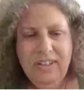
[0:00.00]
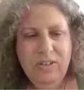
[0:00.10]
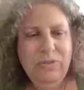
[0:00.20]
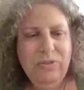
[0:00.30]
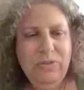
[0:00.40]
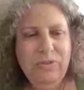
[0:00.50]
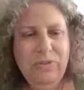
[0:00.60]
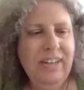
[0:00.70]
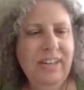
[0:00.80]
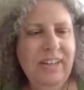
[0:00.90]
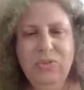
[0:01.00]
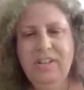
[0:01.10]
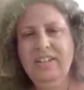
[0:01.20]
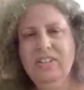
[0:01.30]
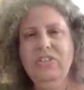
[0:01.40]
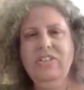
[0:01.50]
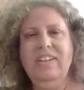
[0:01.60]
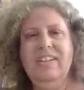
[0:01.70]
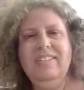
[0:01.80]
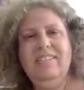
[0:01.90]
Thank you for the nice
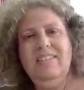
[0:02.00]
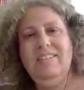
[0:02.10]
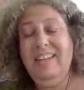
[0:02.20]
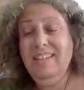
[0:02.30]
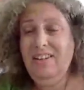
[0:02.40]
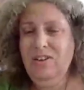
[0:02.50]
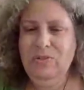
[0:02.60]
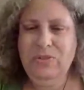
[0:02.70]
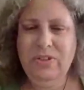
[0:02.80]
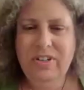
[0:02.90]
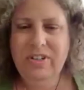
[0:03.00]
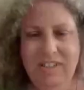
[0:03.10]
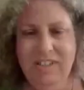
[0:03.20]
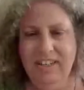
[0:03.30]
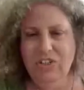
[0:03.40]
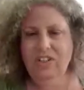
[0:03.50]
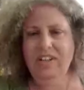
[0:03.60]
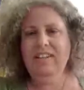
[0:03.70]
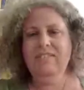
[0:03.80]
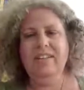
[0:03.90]
introduction, and thanks a lot for the
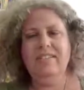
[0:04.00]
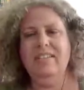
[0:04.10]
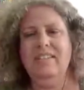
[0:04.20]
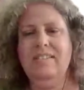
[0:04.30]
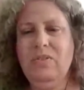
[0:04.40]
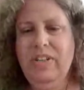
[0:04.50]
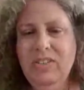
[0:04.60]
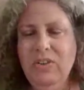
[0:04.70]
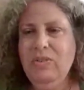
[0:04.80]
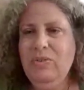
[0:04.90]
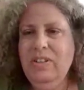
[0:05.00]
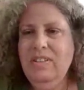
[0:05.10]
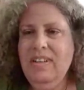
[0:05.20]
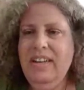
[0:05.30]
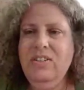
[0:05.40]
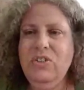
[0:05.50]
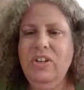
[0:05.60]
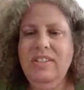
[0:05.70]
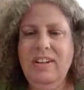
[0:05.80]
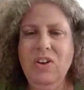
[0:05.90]
invitation. I, I think it's a great conference. I
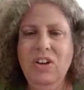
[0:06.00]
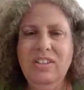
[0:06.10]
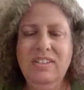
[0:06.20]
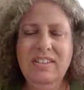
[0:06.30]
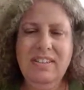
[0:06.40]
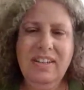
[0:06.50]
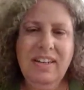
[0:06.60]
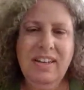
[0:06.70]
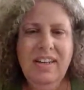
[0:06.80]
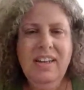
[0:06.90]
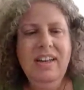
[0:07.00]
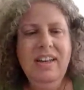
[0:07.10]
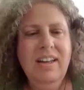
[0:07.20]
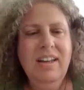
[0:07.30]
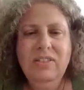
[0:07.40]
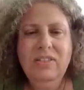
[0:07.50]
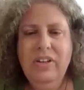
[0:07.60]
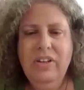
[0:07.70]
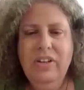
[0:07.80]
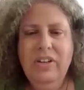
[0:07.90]
enjoyed a lot. So
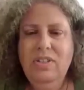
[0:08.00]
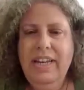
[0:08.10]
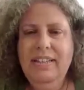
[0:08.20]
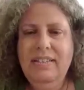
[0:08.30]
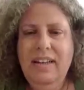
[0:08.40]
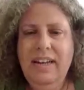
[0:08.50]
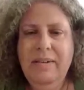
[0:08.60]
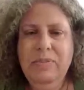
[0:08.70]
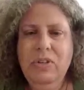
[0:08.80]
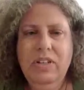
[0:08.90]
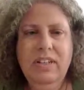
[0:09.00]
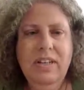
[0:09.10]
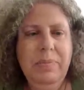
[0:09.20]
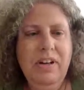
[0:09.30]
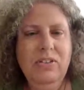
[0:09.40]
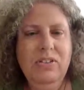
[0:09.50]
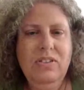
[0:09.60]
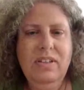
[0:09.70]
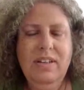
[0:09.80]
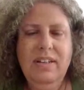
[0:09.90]
as you said, I'm talking about
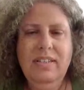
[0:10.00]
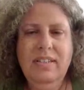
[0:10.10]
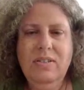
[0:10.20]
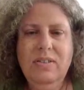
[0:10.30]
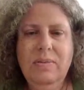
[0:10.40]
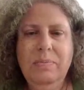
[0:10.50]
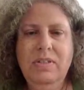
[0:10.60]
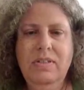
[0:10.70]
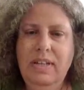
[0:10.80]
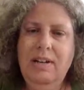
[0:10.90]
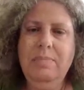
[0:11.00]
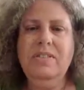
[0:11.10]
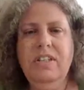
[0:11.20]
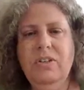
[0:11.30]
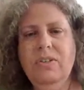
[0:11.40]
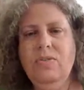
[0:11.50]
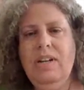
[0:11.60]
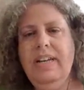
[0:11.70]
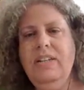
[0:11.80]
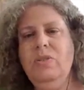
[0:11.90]
uh, this still
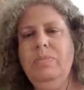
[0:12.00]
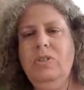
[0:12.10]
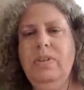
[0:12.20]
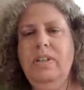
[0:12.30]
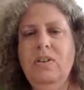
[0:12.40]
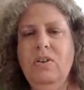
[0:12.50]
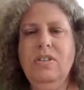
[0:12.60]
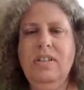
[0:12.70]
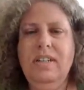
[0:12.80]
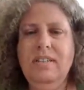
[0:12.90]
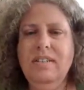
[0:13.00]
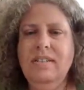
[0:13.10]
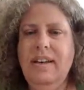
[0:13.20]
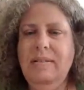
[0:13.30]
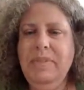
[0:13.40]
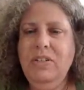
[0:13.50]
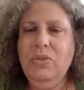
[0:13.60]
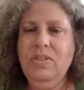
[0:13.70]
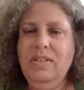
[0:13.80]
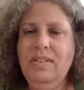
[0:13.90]
mysterious relation between alternating sign
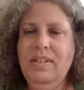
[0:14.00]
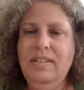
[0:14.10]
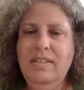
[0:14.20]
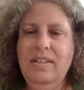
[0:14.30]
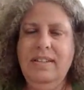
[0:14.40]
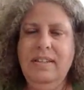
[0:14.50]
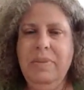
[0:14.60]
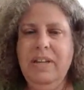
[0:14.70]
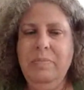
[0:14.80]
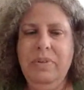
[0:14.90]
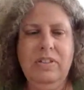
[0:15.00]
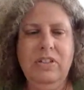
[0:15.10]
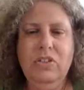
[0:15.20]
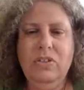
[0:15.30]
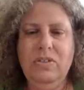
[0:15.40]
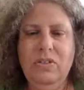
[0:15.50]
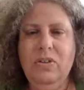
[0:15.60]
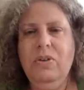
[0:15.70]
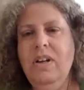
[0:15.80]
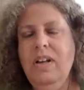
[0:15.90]
matrices and descending plane partitions.
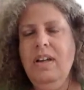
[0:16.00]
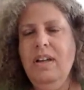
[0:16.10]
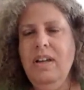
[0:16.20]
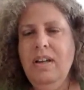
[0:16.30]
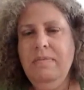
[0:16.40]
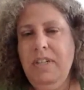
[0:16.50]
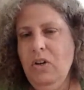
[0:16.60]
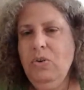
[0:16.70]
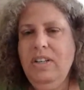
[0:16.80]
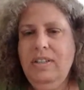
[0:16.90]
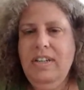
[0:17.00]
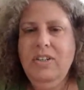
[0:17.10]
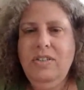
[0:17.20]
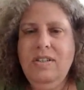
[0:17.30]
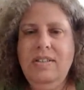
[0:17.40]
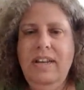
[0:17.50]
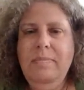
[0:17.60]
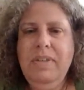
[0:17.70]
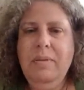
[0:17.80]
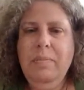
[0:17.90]
So we know that there is the
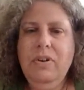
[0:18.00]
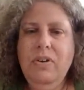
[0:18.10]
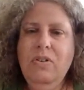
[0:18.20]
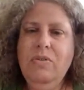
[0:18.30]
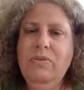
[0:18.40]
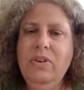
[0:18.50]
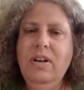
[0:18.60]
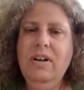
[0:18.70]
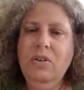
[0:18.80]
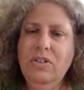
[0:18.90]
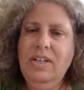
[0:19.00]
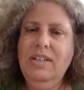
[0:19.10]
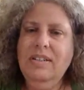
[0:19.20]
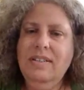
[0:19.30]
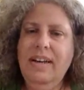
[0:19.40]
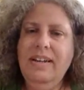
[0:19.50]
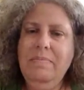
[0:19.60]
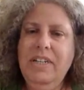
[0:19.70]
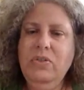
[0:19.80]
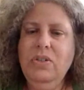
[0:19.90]
same number of uh, alternating
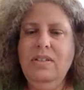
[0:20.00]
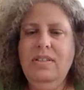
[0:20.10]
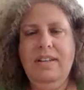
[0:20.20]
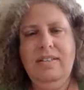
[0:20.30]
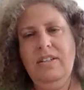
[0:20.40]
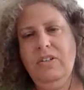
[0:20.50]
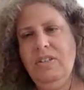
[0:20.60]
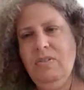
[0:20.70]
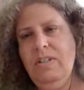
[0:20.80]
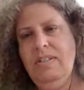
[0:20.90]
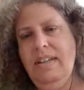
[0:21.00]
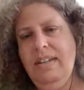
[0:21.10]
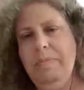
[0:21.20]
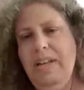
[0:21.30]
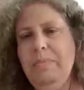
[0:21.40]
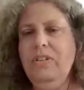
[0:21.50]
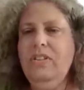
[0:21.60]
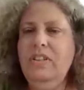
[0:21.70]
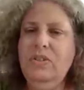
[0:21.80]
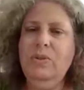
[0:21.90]
sign matrices as there is of descending plane
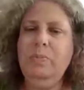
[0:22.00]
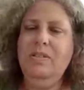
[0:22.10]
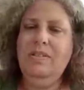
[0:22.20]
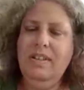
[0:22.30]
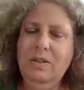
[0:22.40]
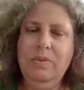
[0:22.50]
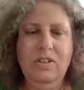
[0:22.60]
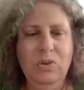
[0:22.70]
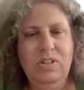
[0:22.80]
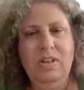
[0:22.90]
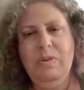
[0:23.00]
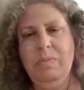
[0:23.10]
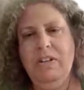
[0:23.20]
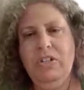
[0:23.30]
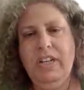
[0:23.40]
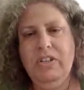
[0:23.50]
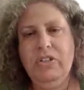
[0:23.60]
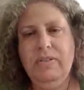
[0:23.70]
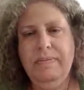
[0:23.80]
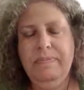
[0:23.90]
partitions, but still we don't have a
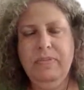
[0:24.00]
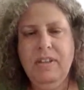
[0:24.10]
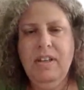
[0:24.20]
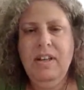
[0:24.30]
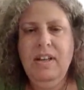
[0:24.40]
bijection.